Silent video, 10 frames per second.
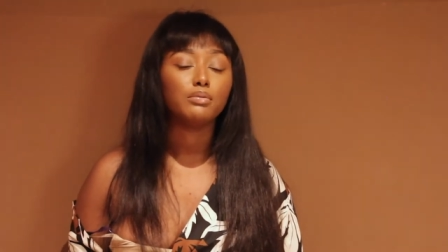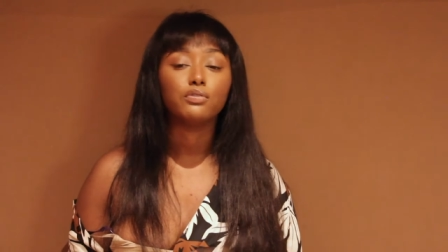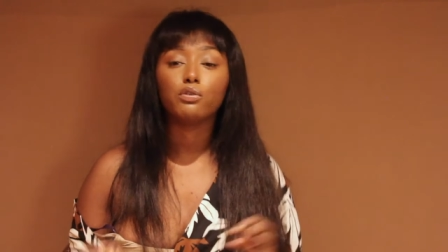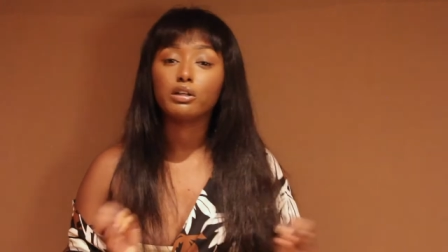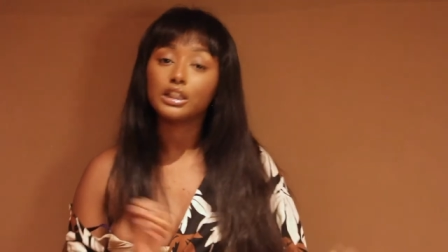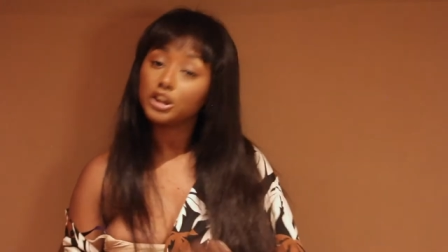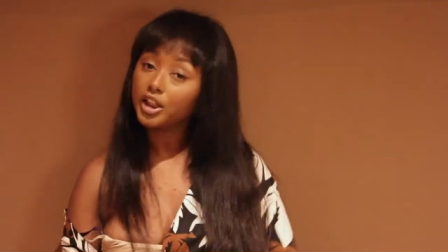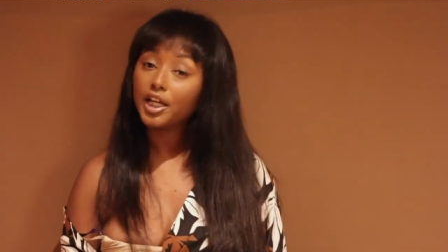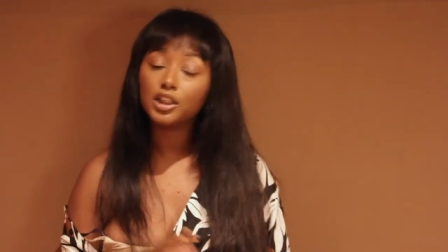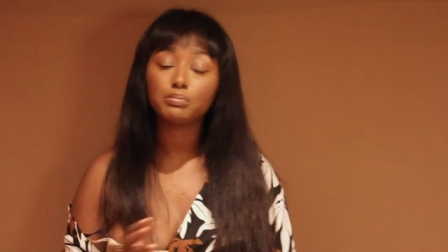the foreign
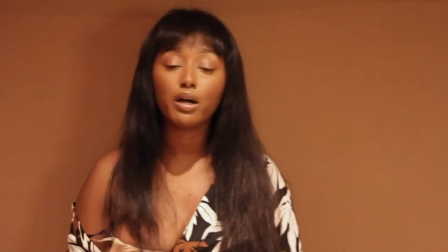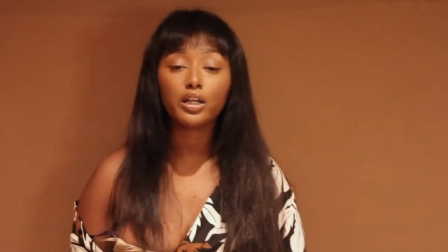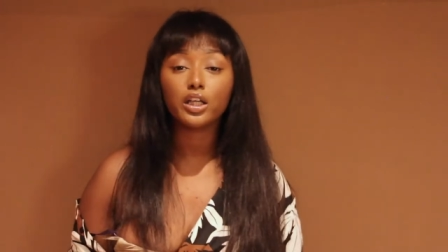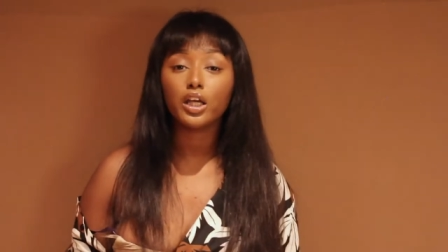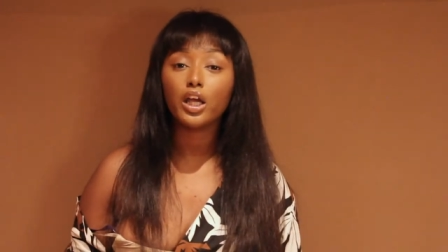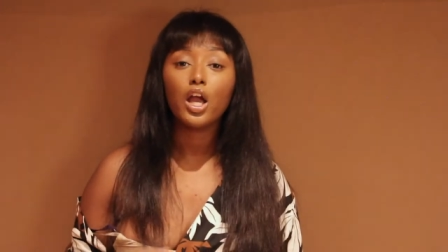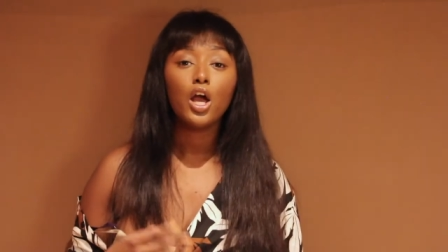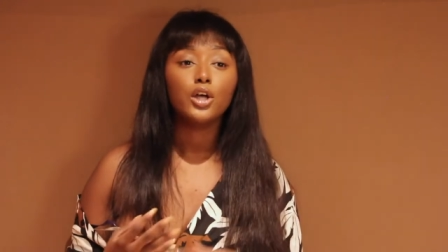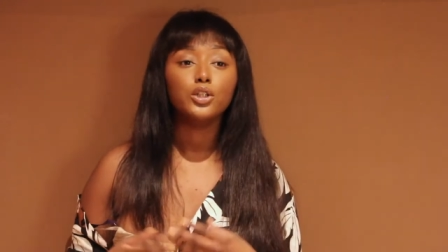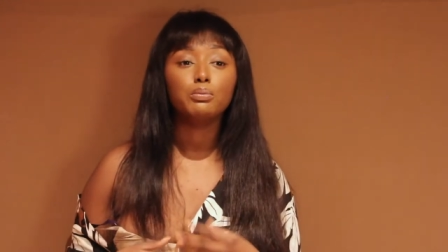exchange market
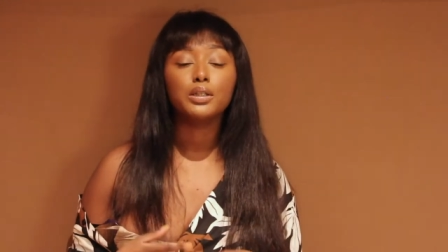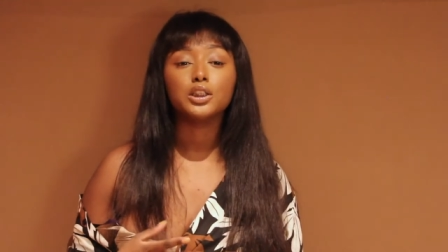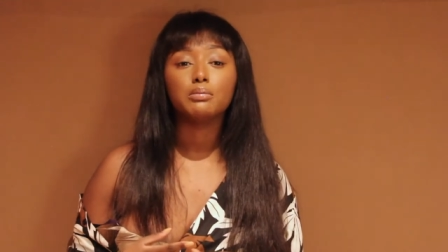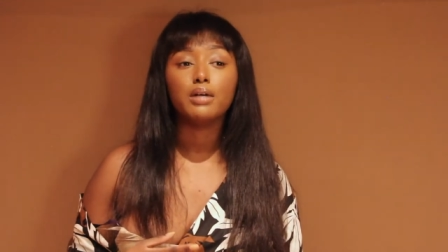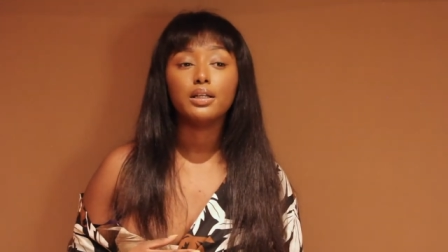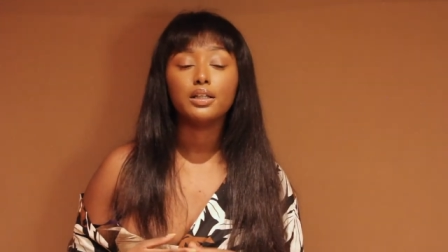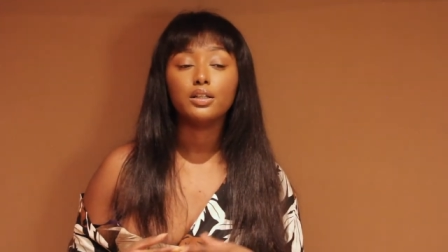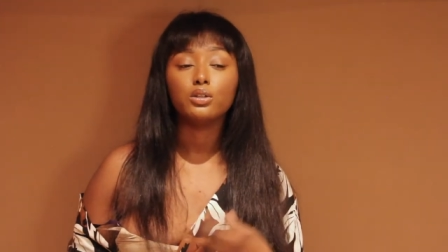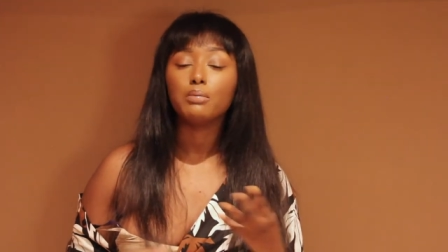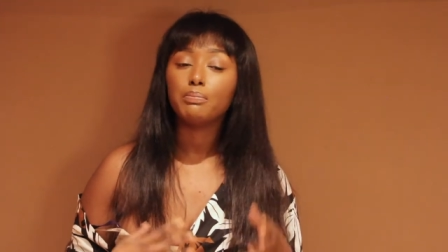you put your money
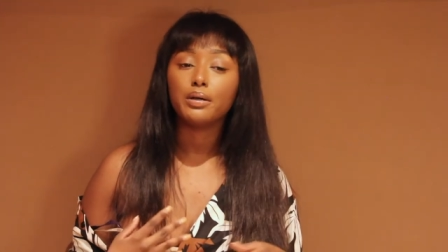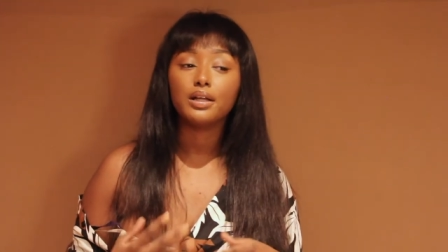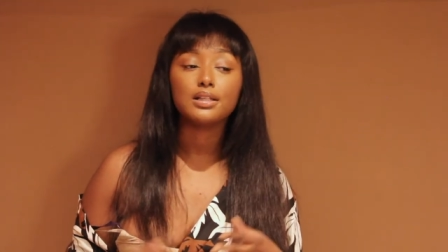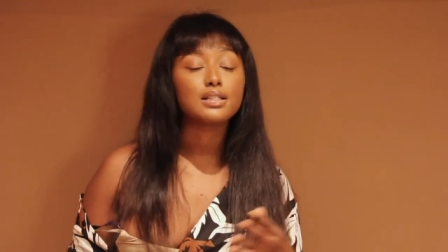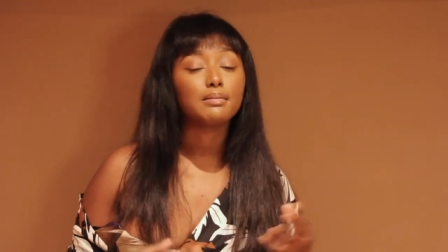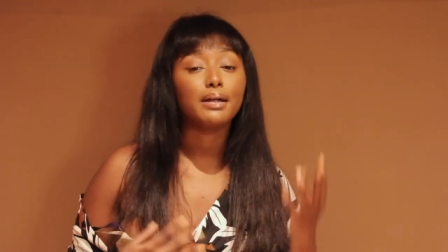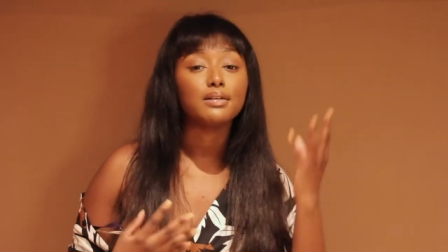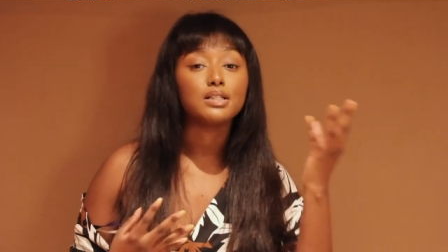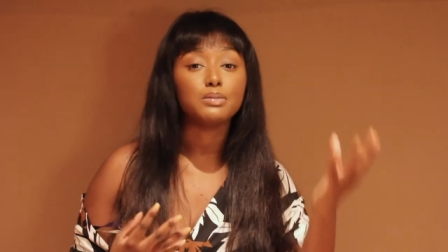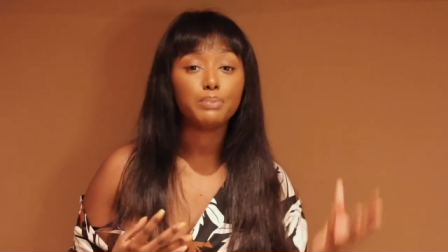you can put it into somebody
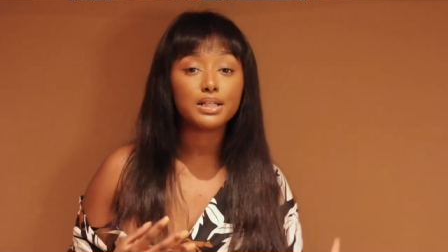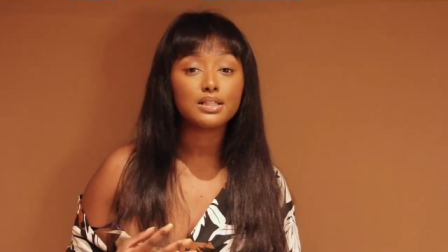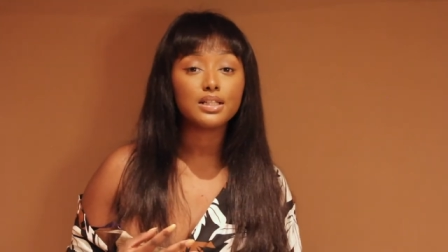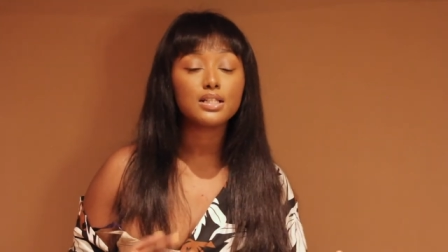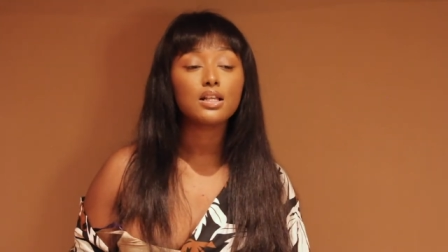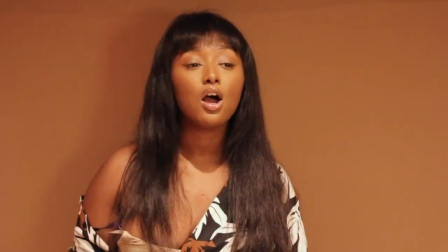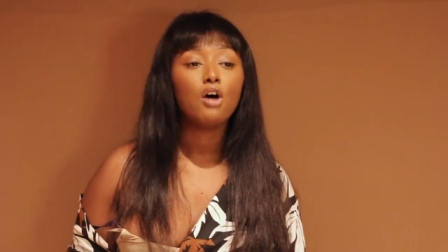else's business